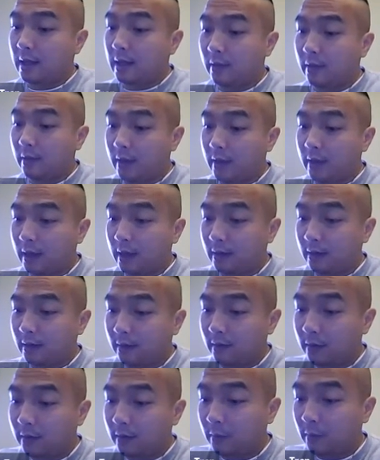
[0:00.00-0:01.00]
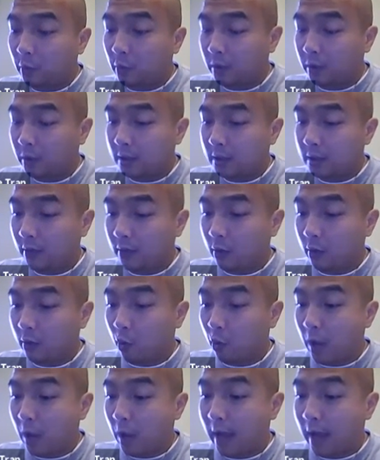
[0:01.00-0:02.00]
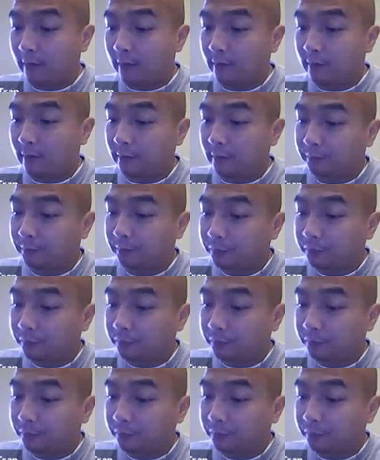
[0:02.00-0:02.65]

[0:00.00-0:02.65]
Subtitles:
And then the points on the graph.